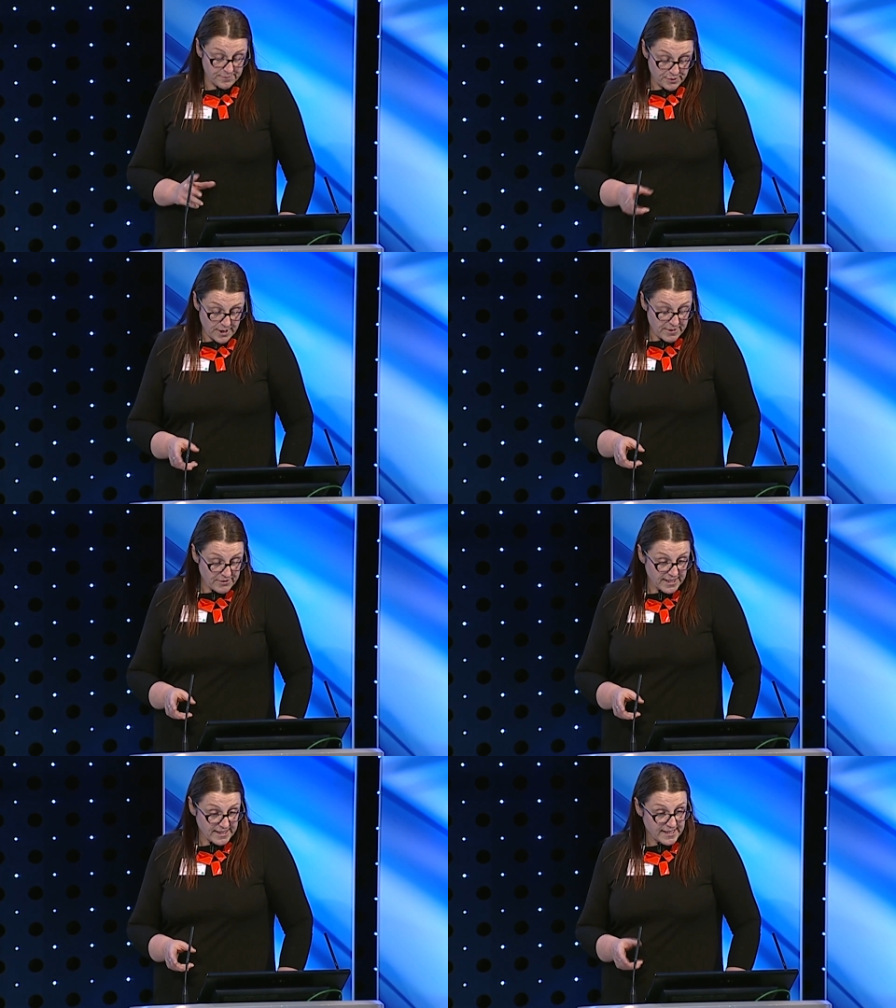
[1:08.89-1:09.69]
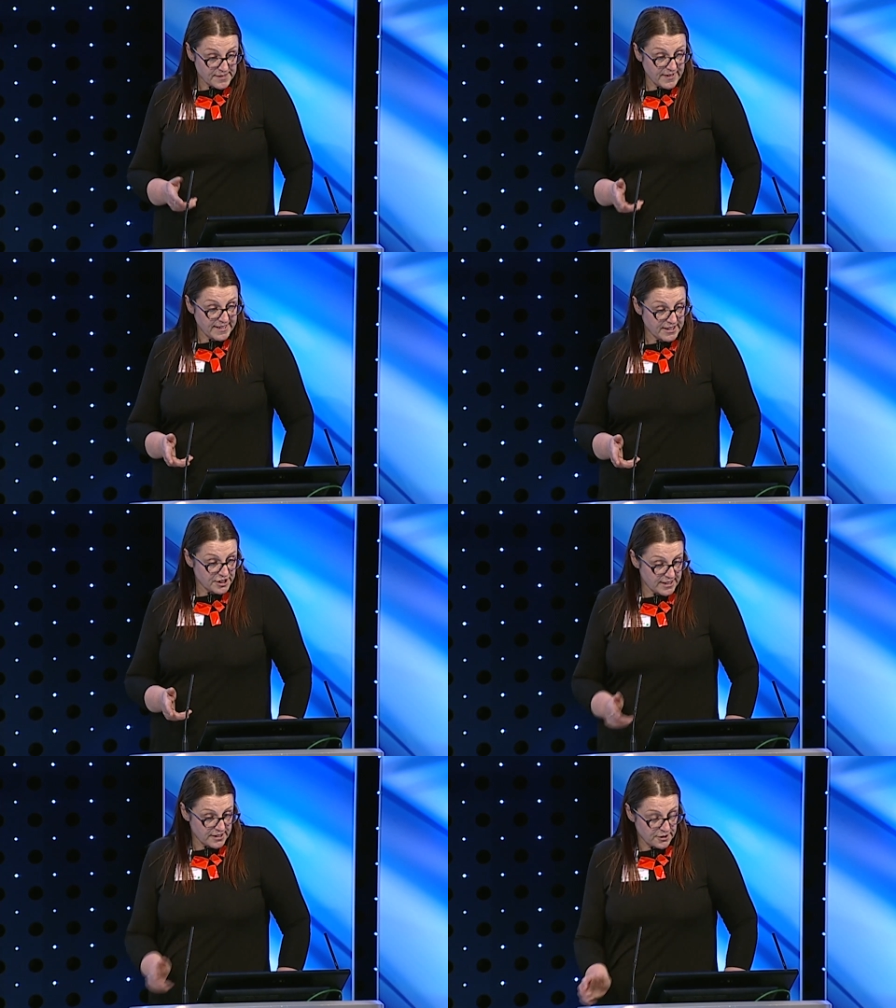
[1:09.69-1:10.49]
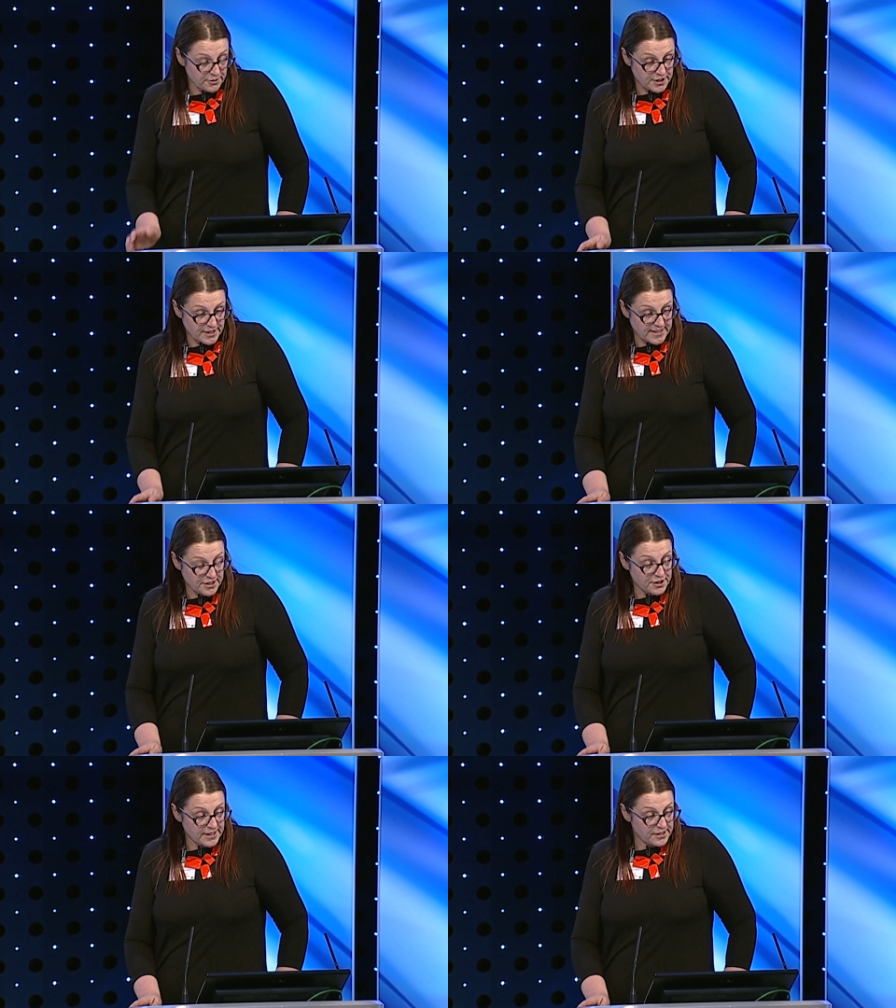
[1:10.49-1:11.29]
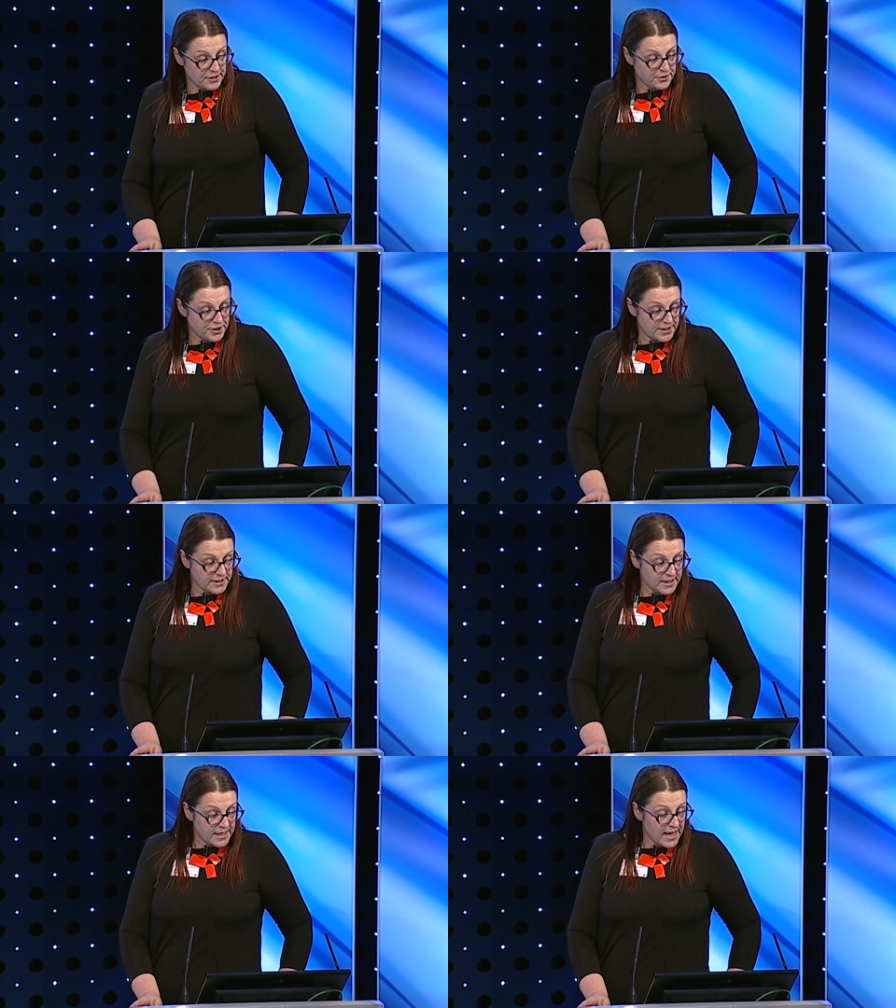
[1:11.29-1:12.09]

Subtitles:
Primarily that's financial inclusion, digital inclusion,